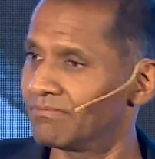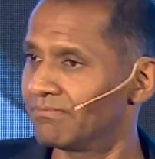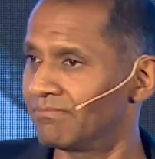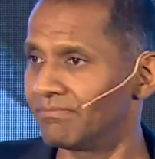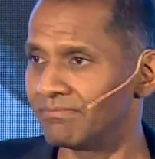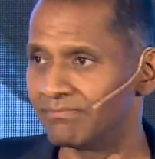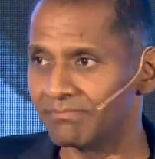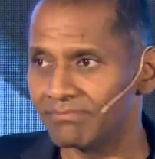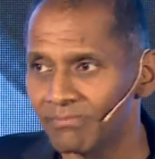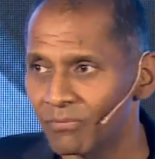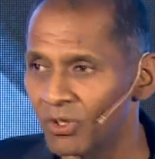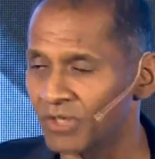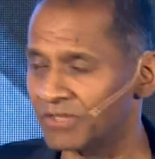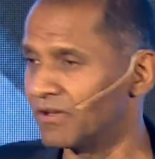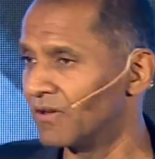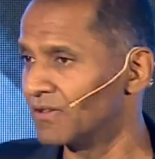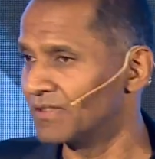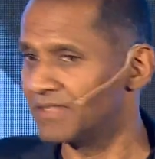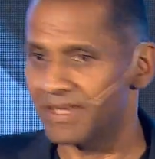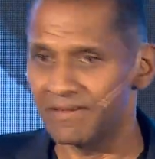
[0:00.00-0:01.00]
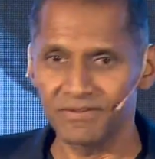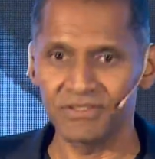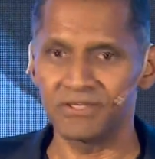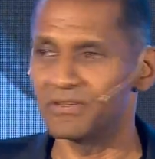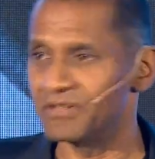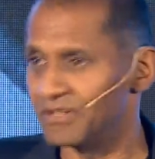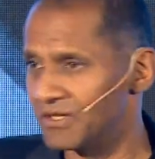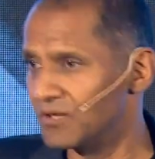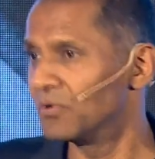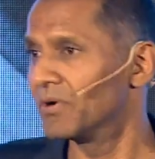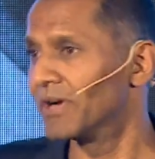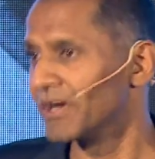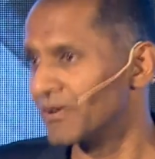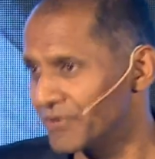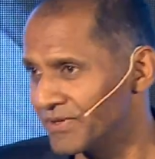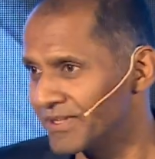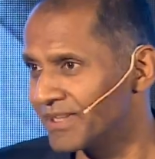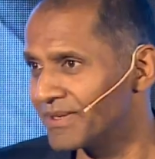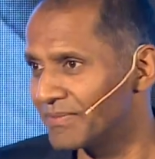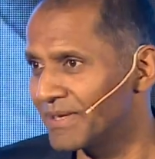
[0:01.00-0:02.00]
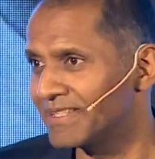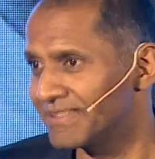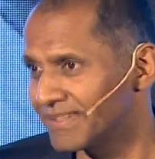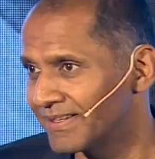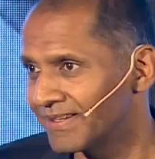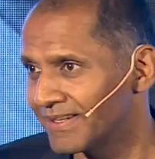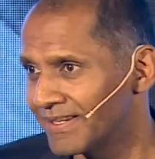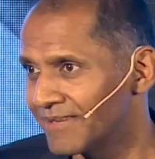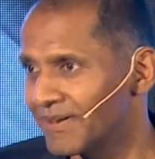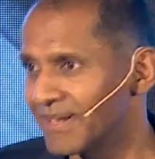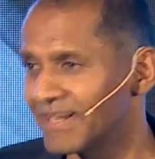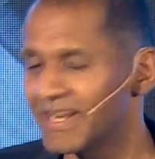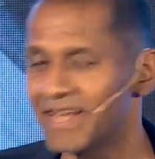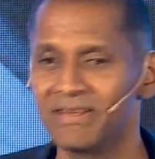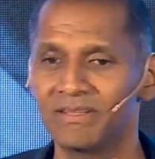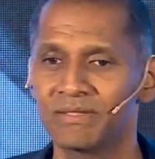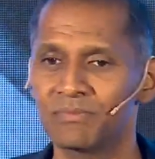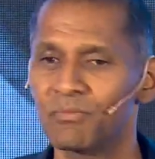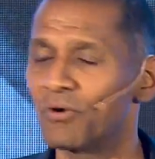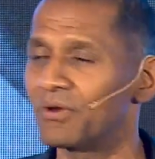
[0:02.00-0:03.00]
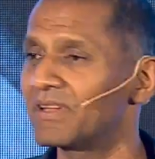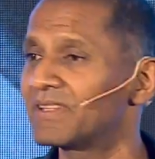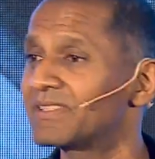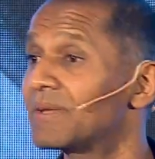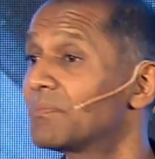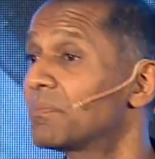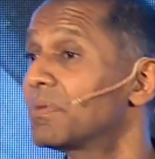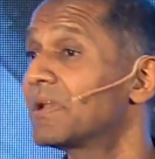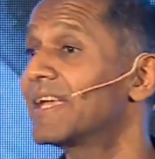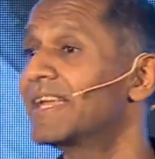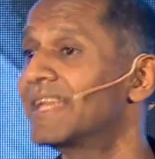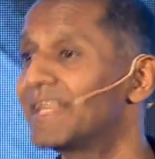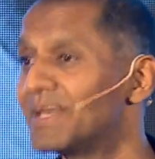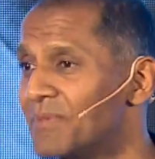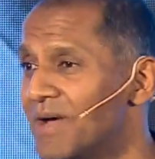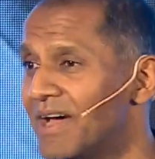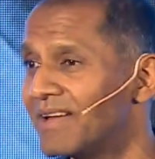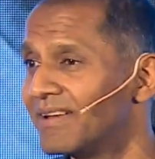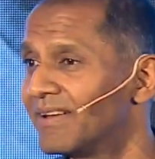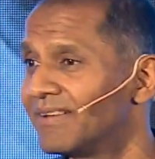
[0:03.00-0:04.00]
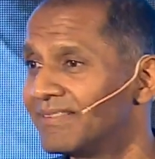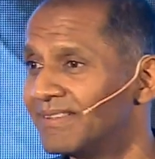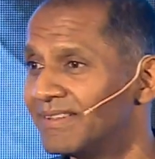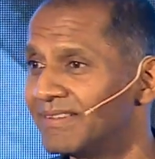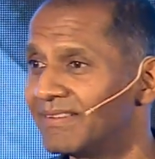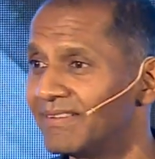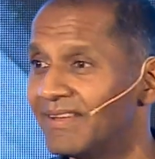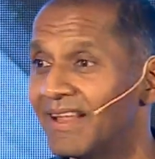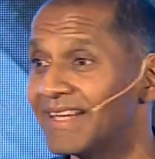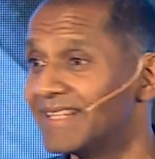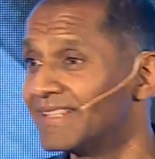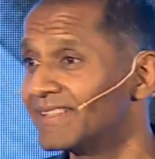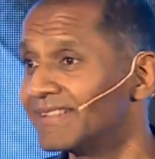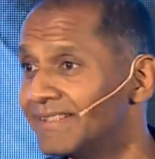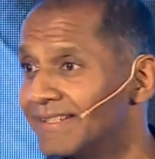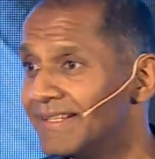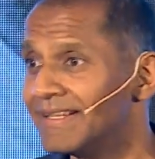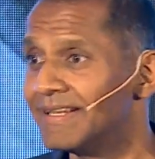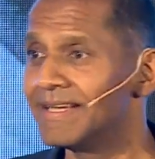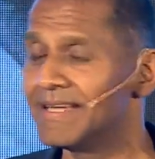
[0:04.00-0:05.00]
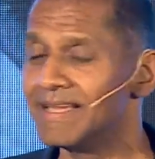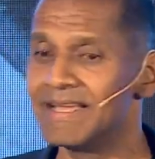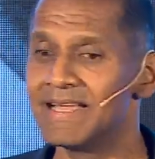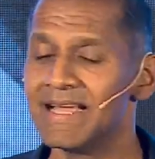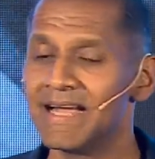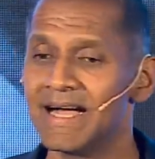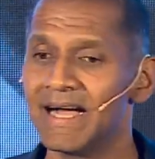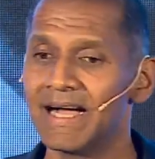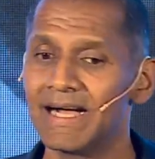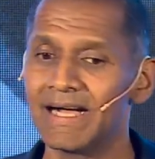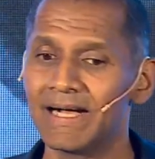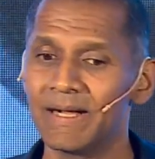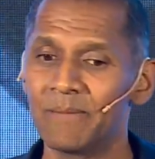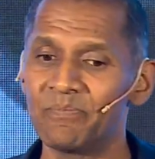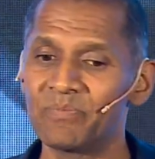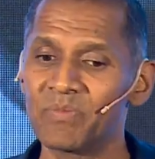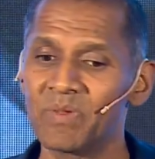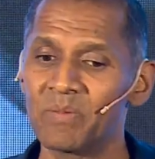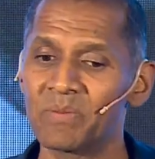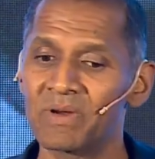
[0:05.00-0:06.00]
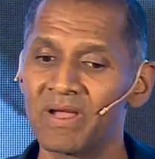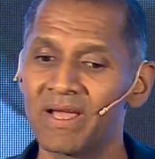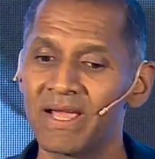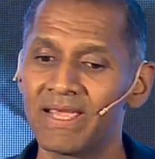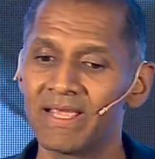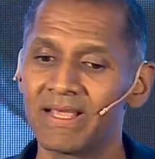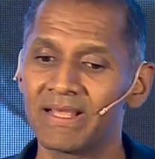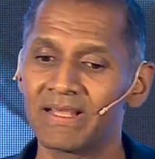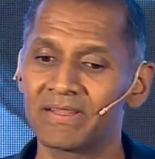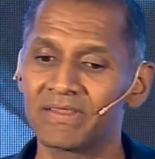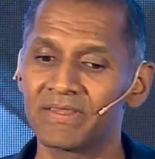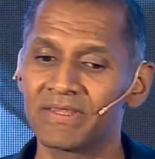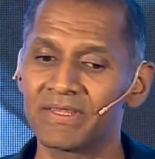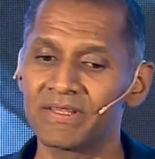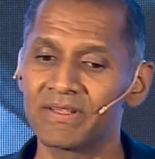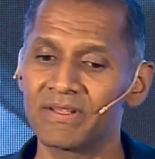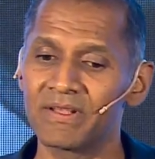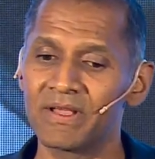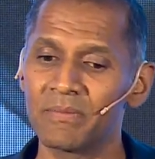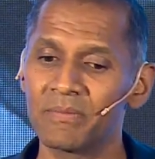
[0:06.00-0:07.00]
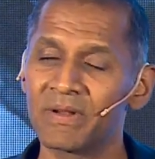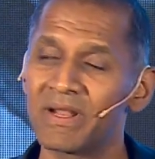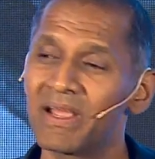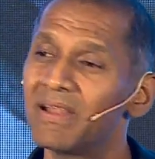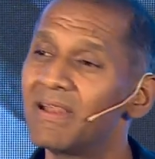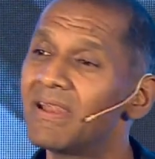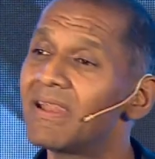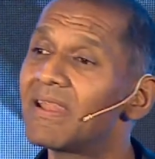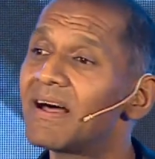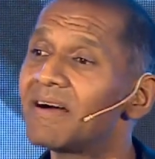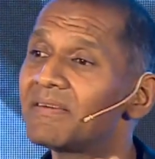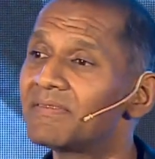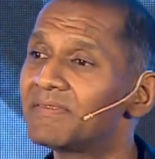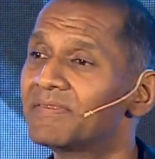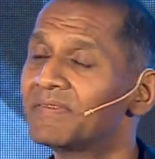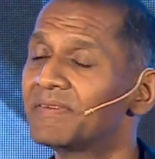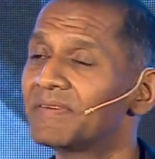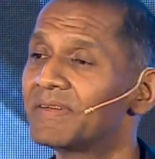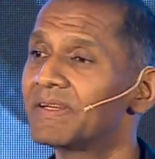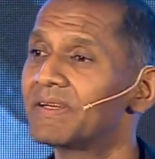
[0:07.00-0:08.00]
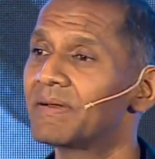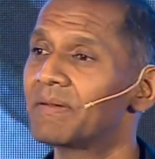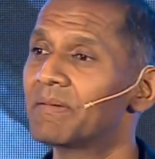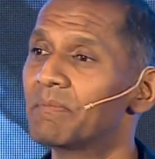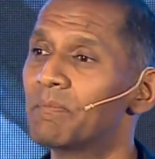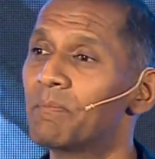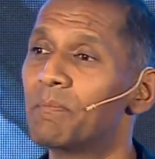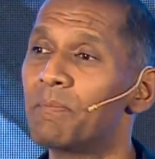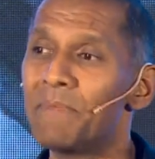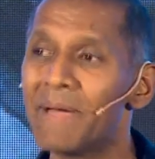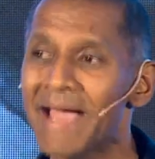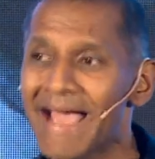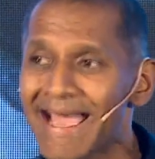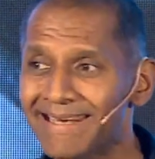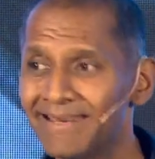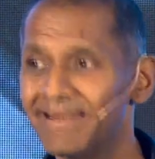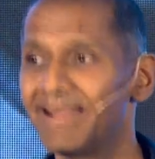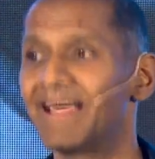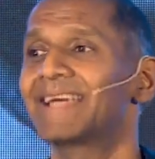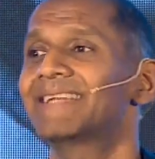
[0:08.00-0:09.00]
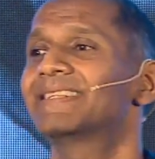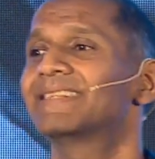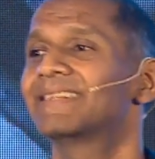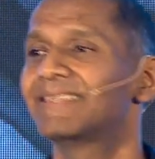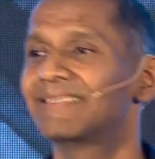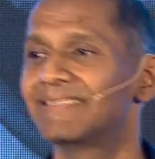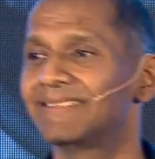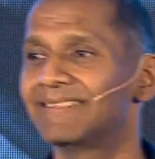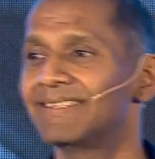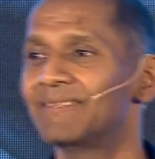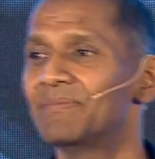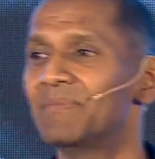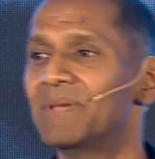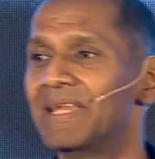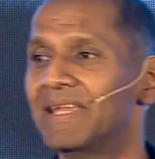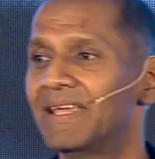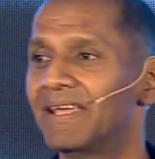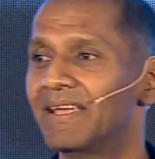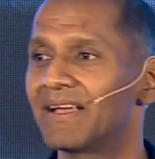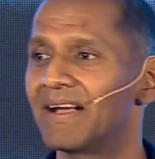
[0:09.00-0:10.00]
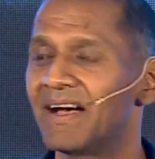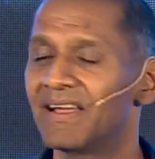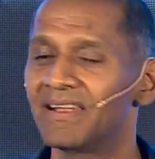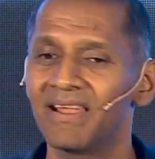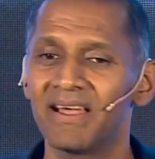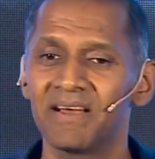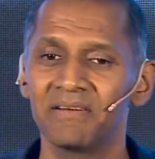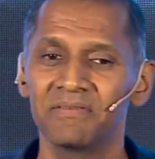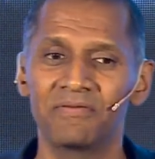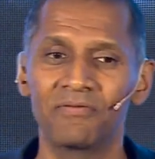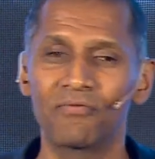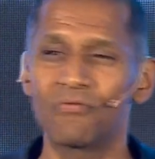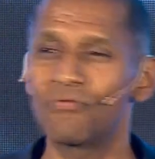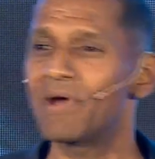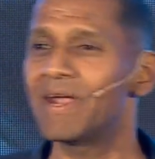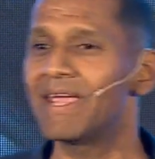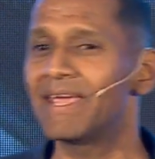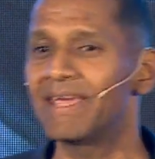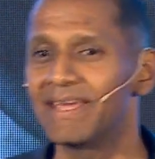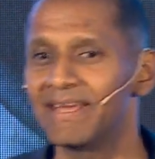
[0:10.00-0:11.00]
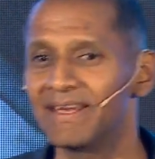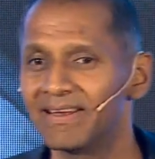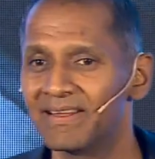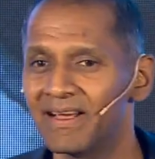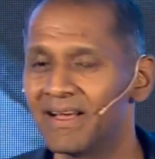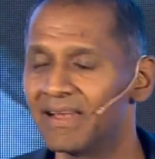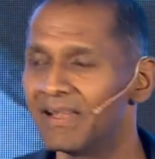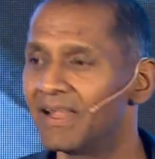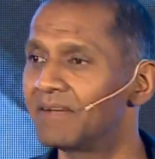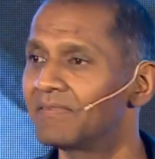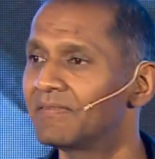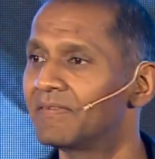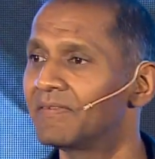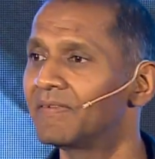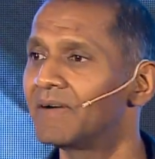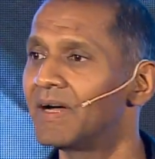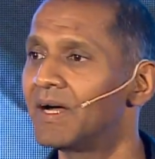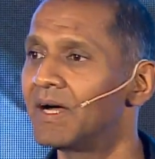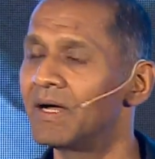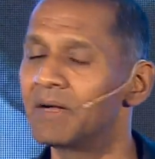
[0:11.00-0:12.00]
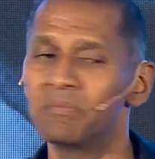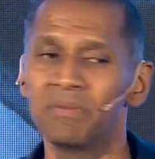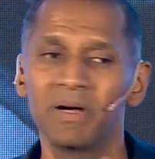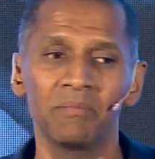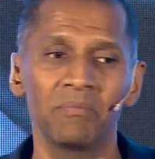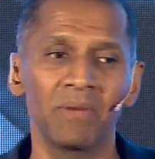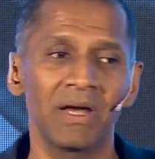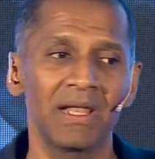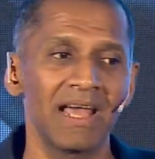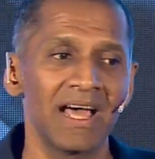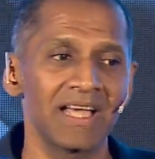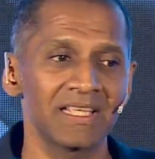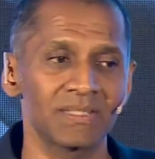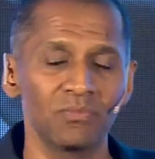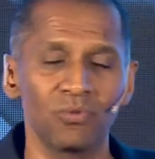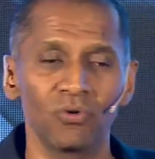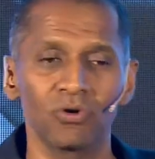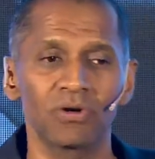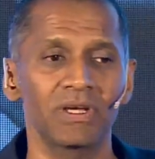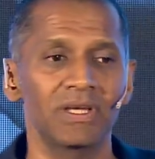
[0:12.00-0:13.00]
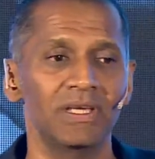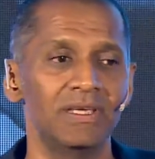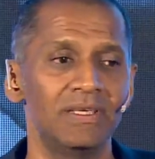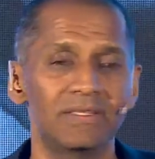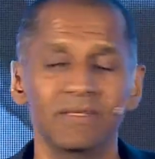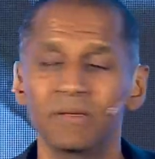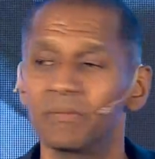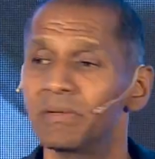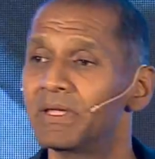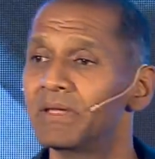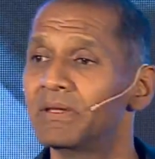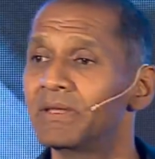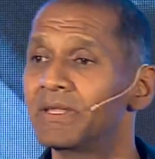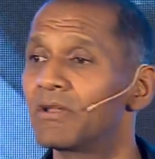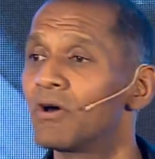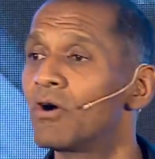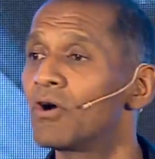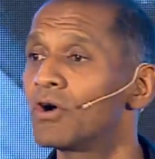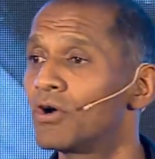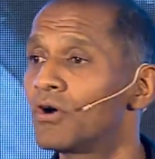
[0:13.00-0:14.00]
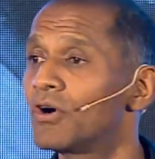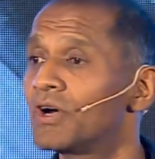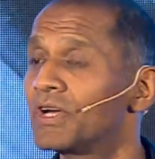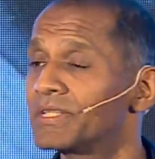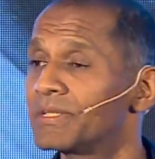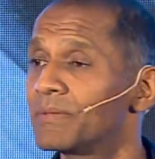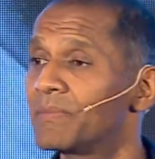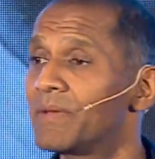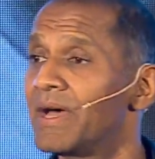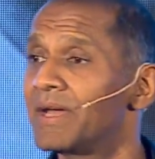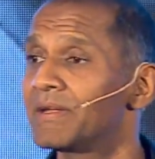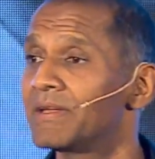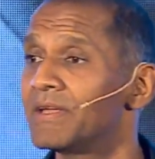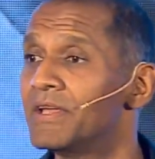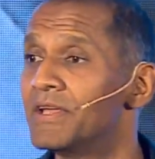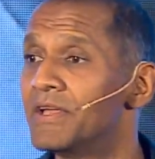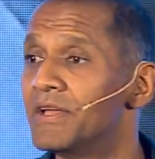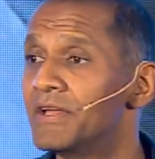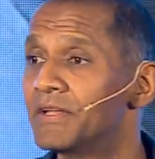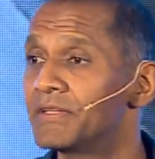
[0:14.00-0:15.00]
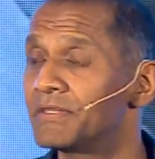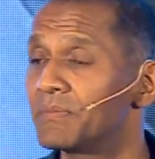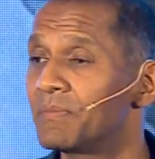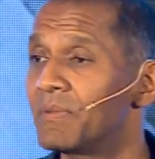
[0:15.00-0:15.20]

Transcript: is what God gives you, and you work with it, basically, right? And it's pointless complaining about light. But I love bad light. Meaning, I love rain. I love my last book is in Hong Kong. It's about